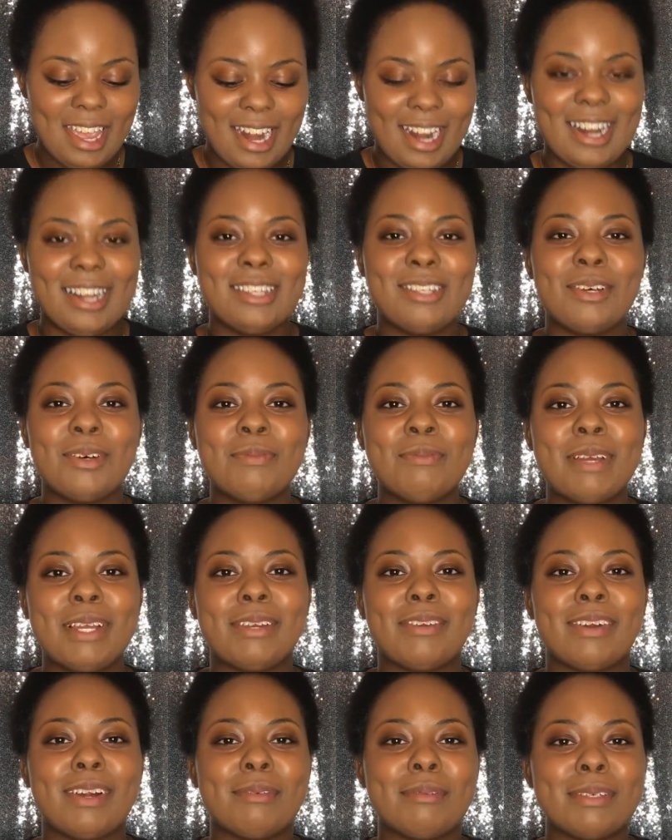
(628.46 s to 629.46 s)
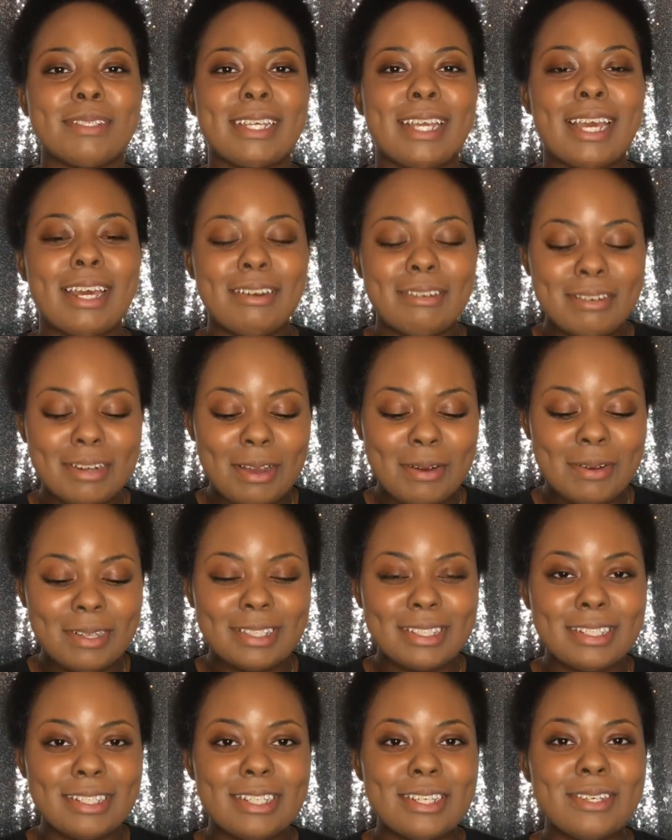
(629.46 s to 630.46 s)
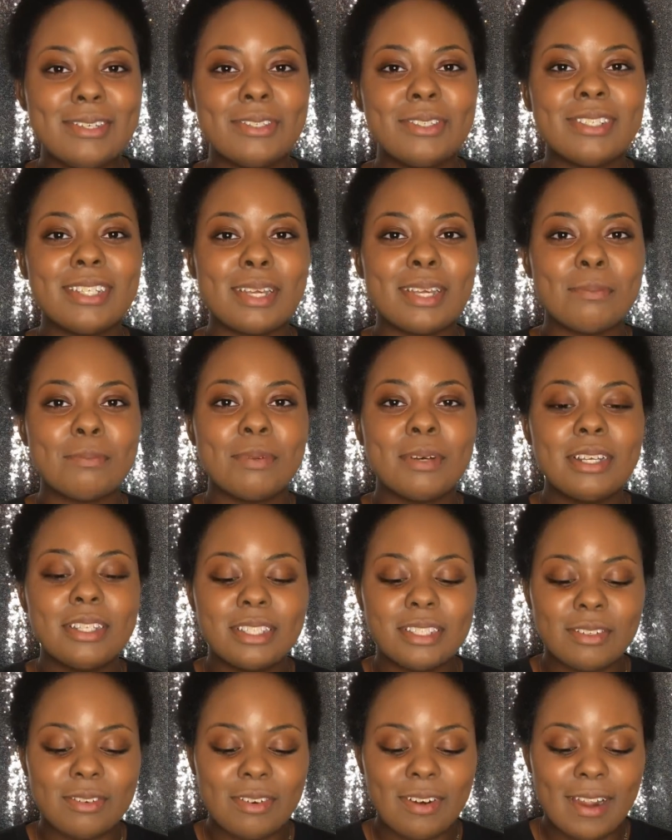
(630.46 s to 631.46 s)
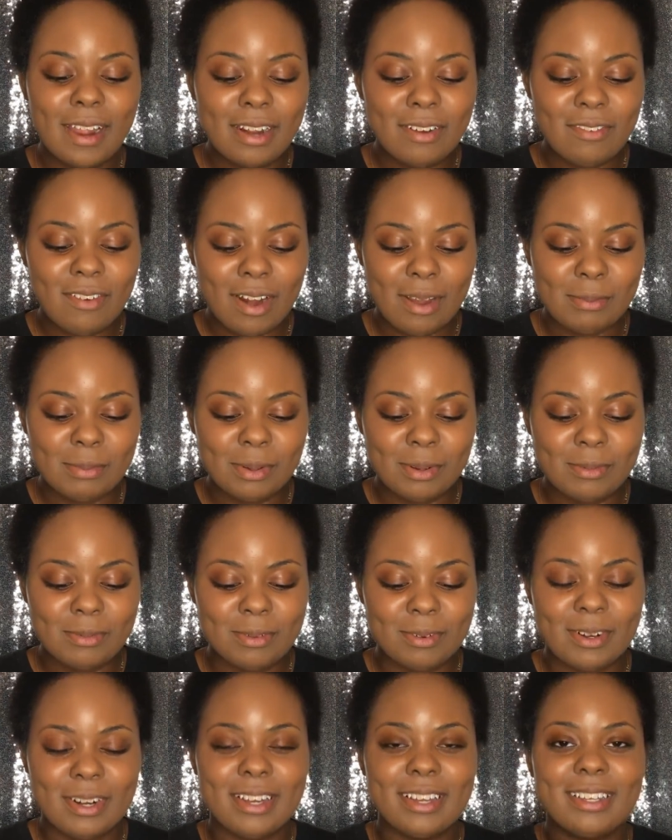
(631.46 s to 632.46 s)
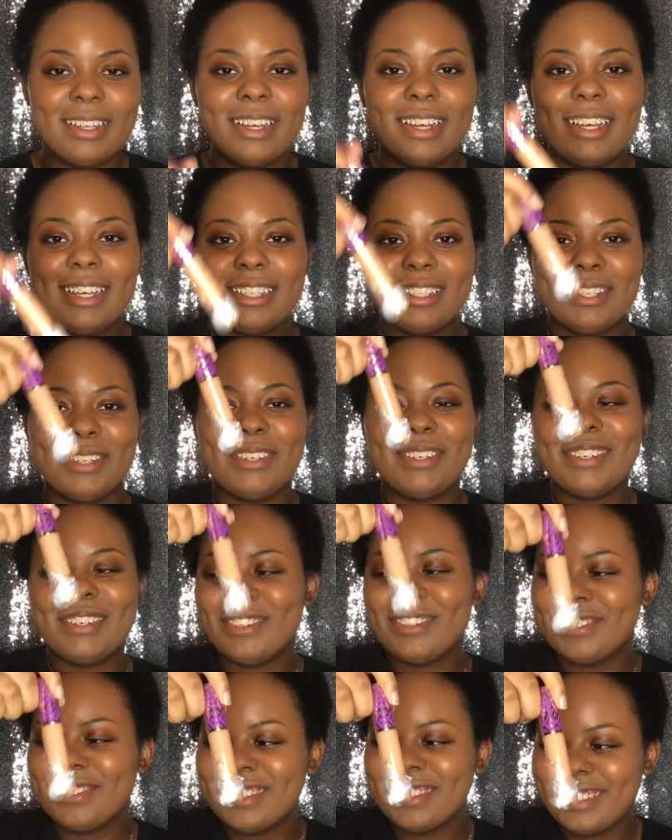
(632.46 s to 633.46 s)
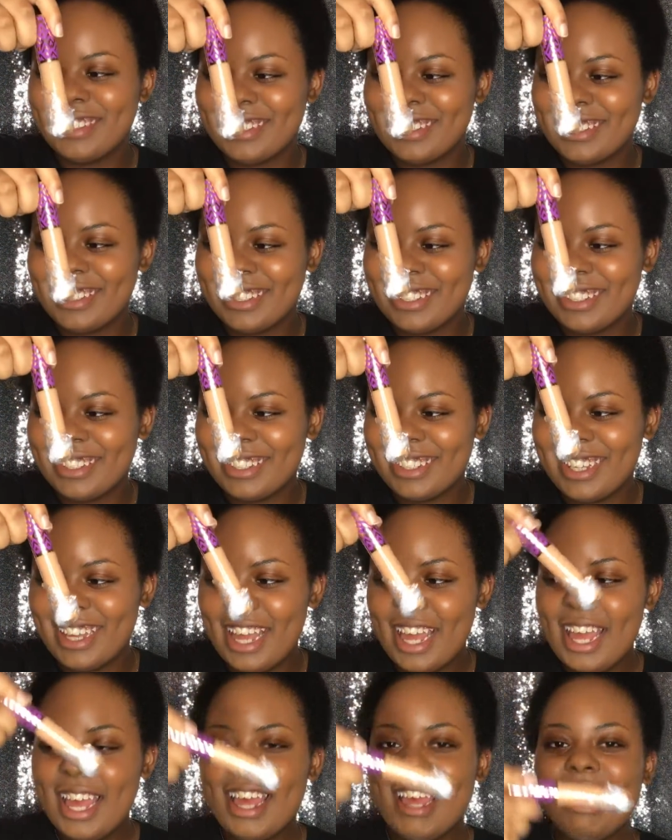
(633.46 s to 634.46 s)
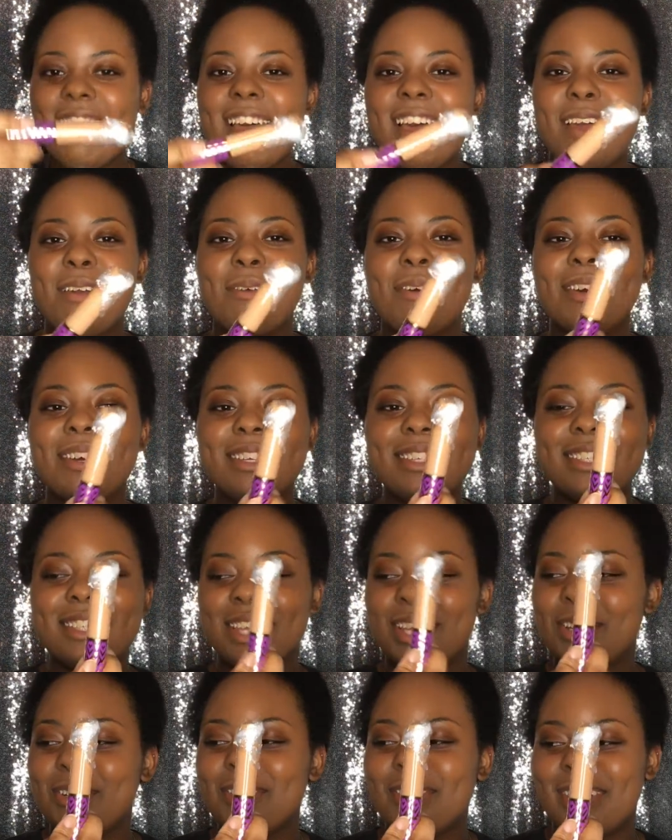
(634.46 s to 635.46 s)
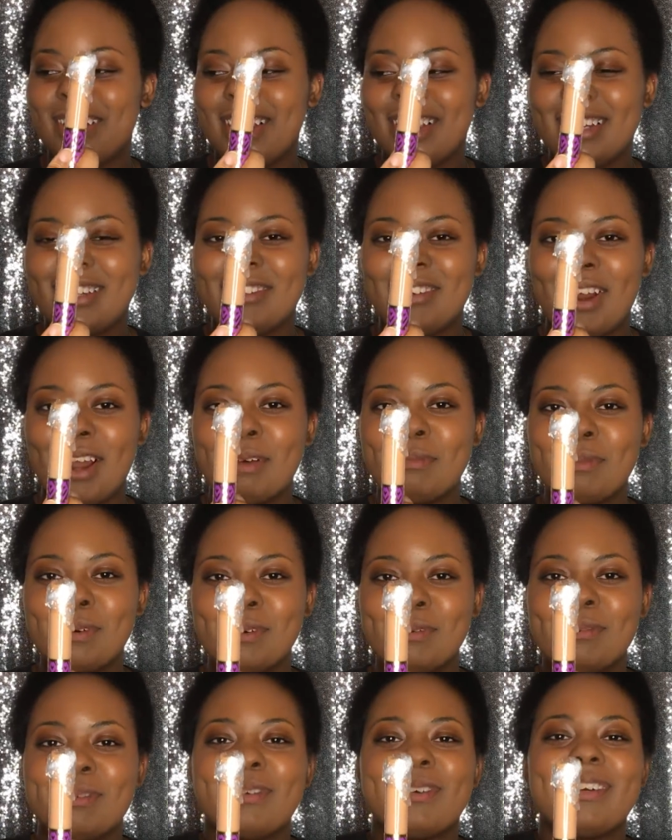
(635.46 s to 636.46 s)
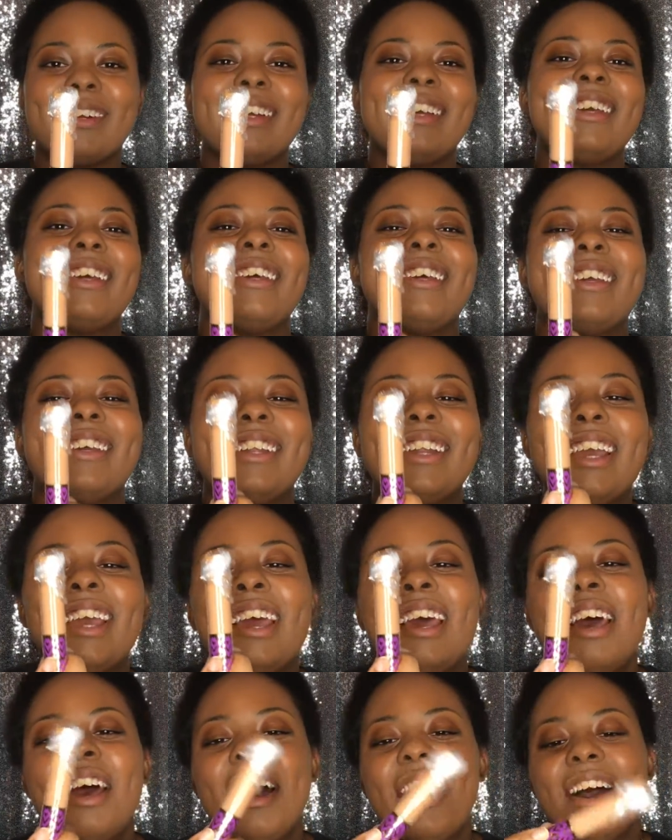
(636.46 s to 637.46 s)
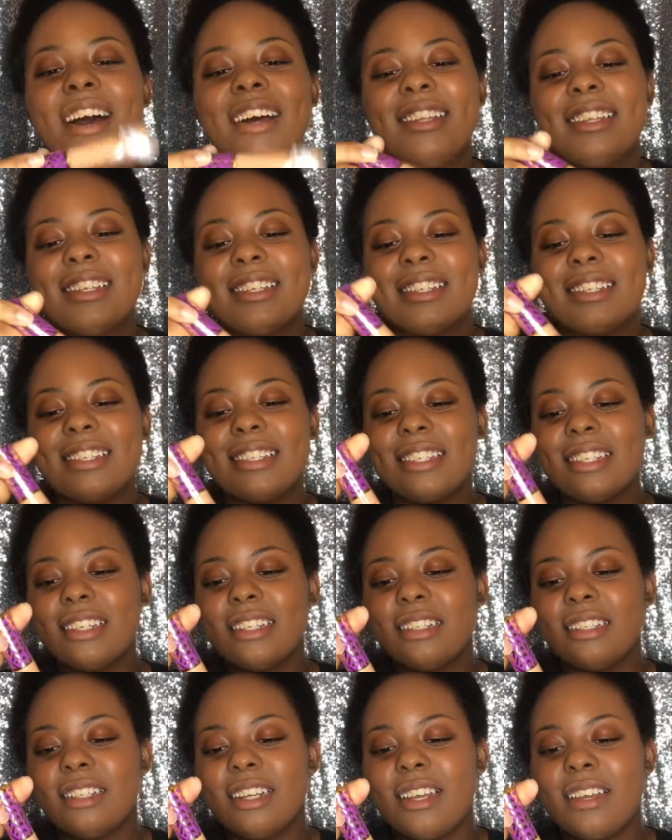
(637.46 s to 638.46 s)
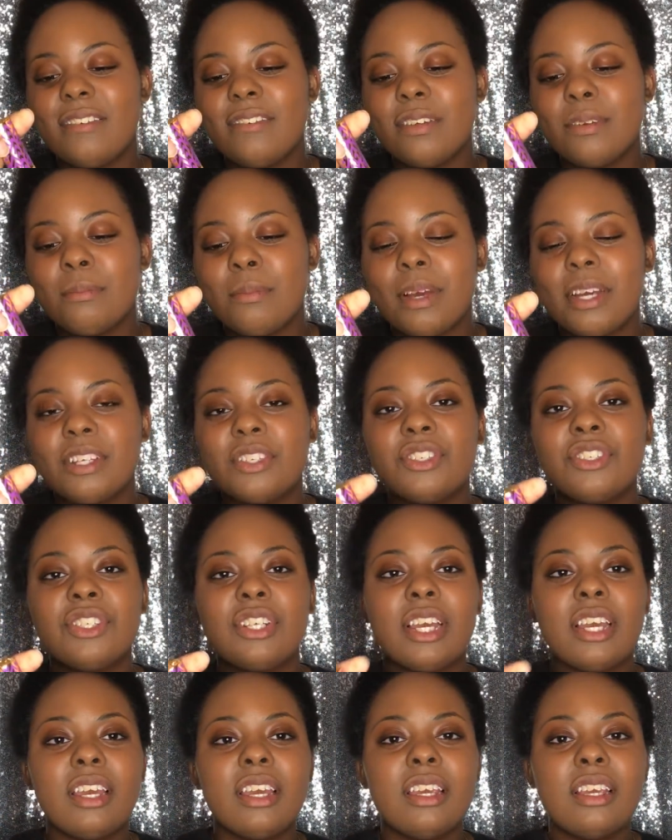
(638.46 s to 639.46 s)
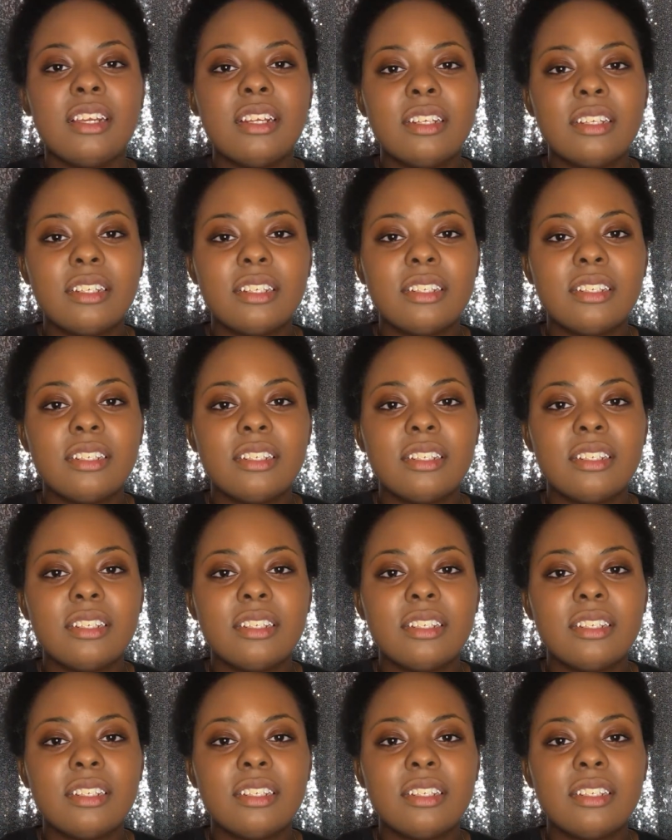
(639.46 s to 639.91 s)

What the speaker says: And I told my grandma, I was like, I don't know what to do. She like put saran wrap over it. So I put saran wrap over it. This isn't even my shade